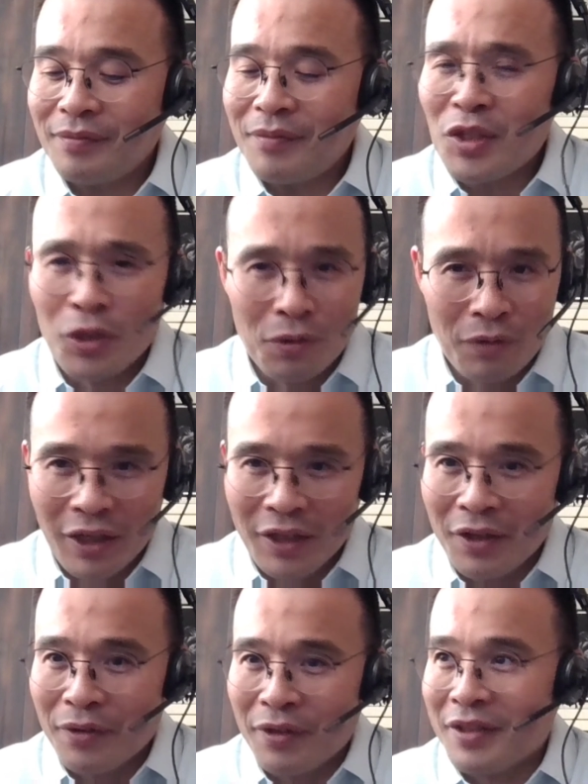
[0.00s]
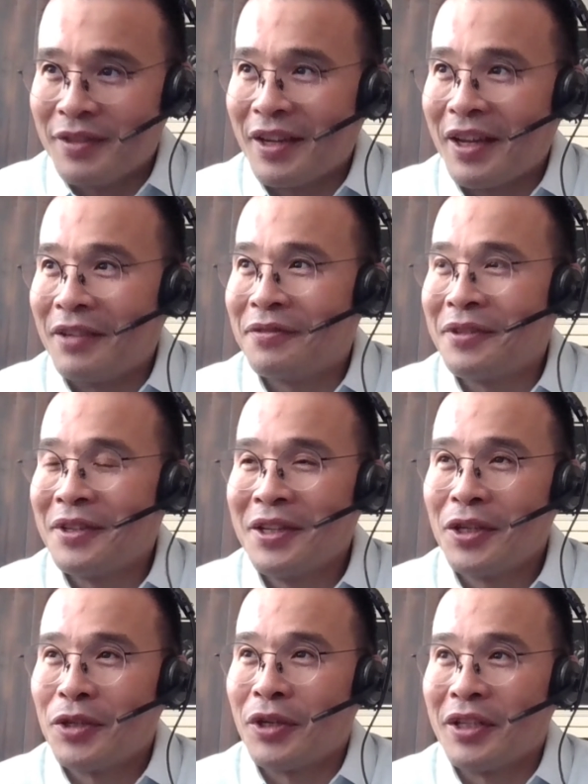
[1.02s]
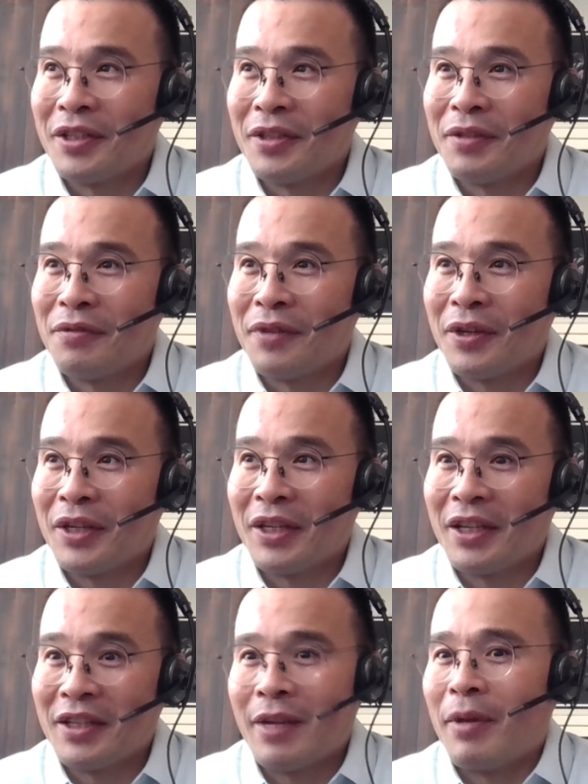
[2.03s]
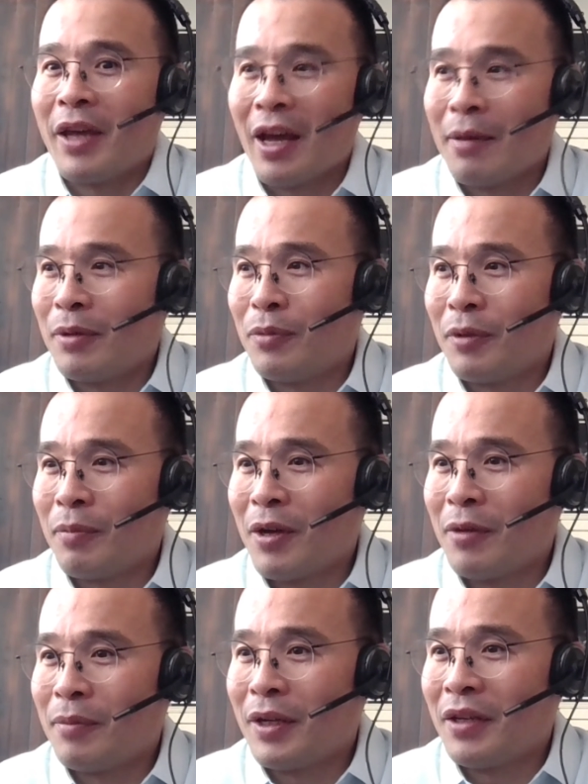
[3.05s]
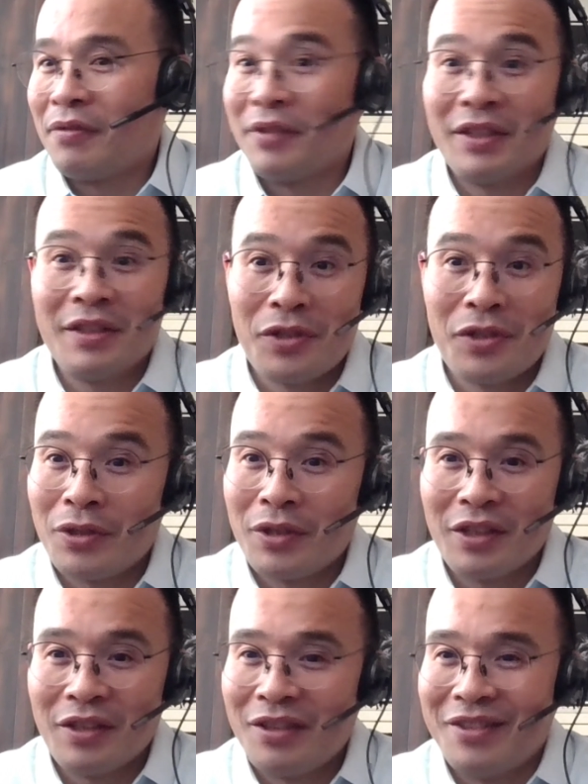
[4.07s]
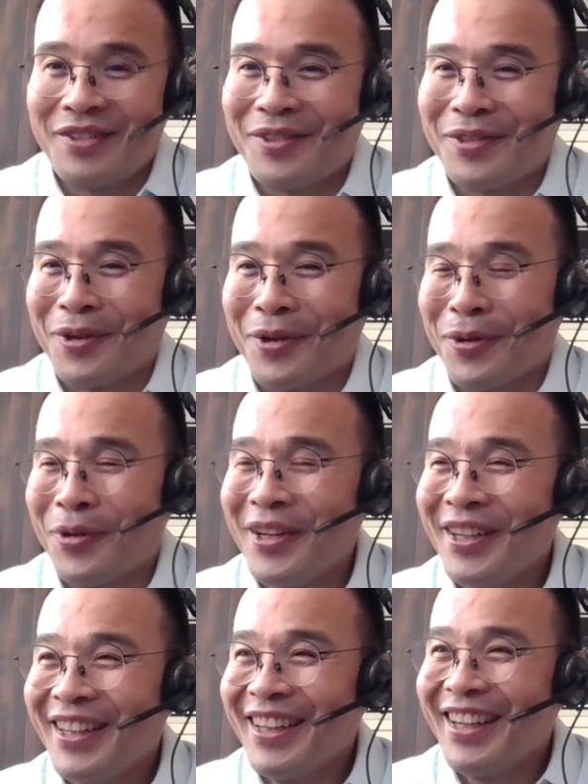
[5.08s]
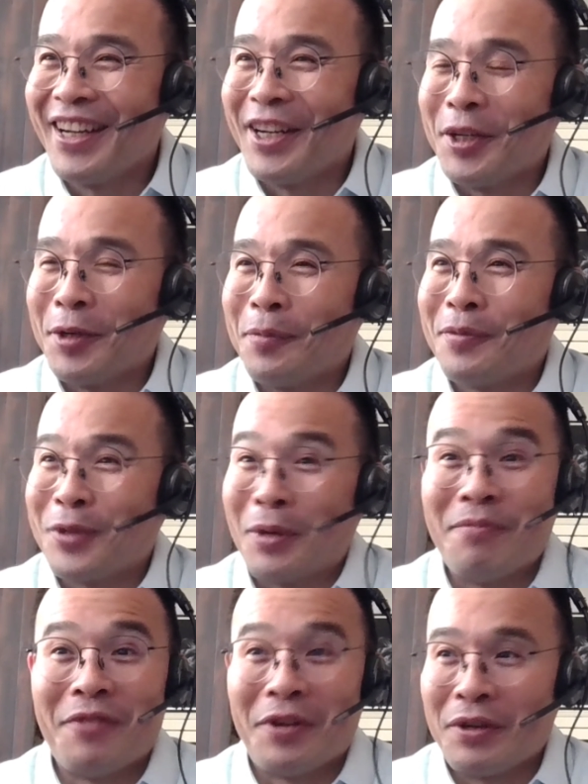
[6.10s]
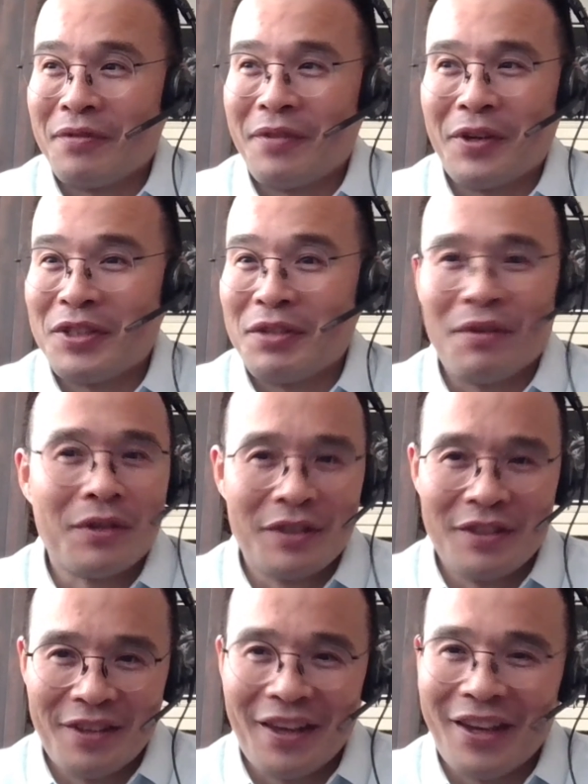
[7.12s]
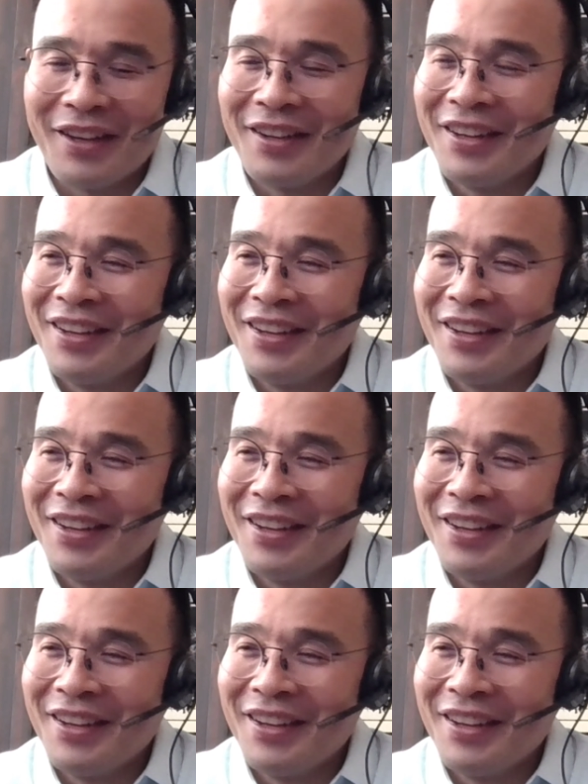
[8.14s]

You already know this. I've created a very atomic habit about my fitness journey, so I'm very, very devoted to that.